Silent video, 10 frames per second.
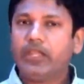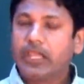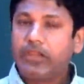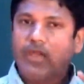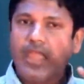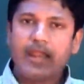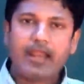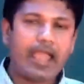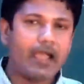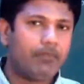Can you add
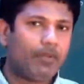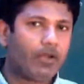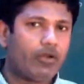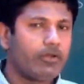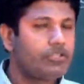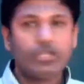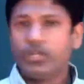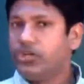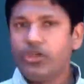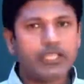an apple and orange?
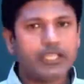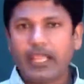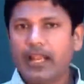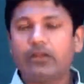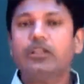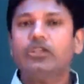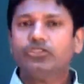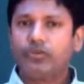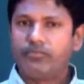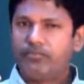No, you cannot.
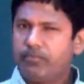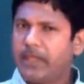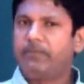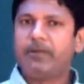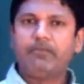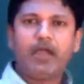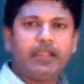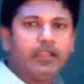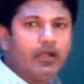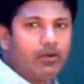So keep in
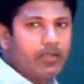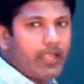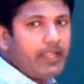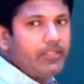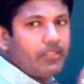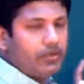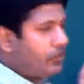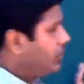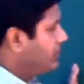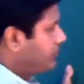mind, okay,
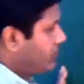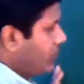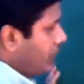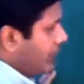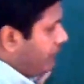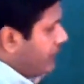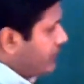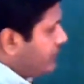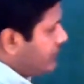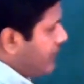the terms. If
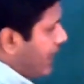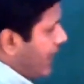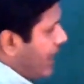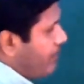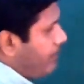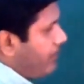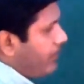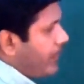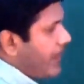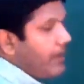this is an
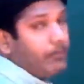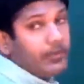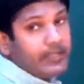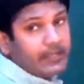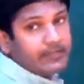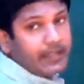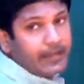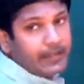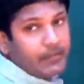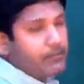apple and apple, yes, I
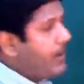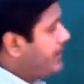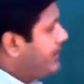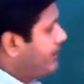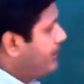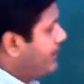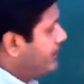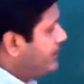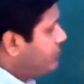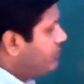can combine them.
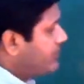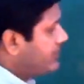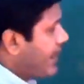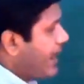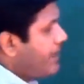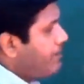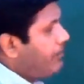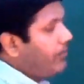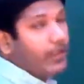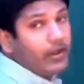This one is
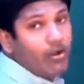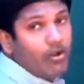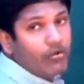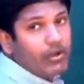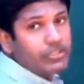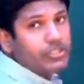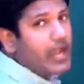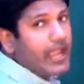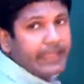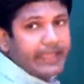apple and
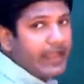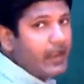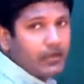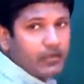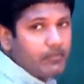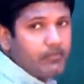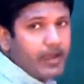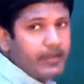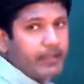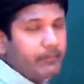orange. I cannot
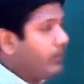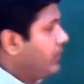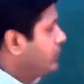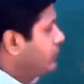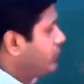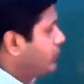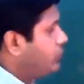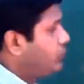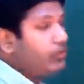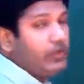combine them. So it's a
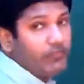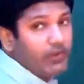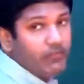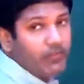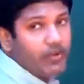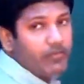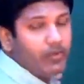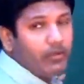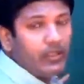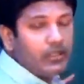two different
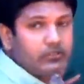variable.